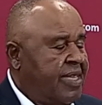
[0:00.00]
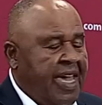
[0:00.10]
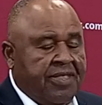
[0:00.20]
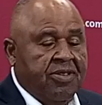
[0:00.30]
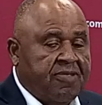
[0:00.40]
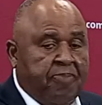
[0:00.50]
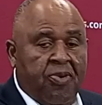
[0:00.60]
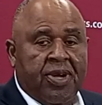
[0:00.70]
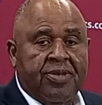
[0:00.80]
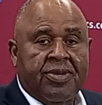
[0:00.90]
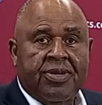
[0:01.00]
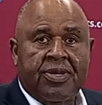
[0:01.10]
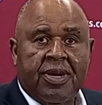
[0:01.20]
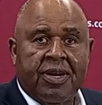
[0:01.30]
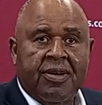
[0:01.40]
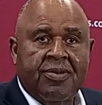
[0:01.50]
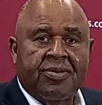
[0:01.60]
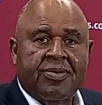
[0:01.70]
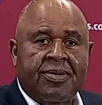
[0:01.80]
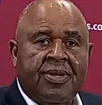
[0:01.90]
at this point,
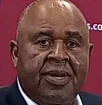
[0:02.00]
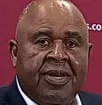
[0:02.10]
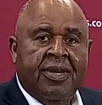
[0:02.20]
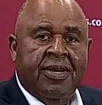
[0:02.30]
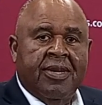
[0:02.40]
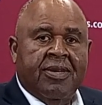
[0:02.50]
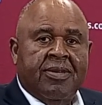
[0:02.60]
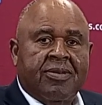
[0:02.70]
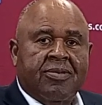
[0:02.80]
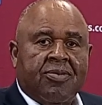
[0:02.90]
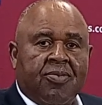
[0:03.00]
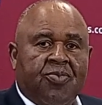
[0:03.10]
you know,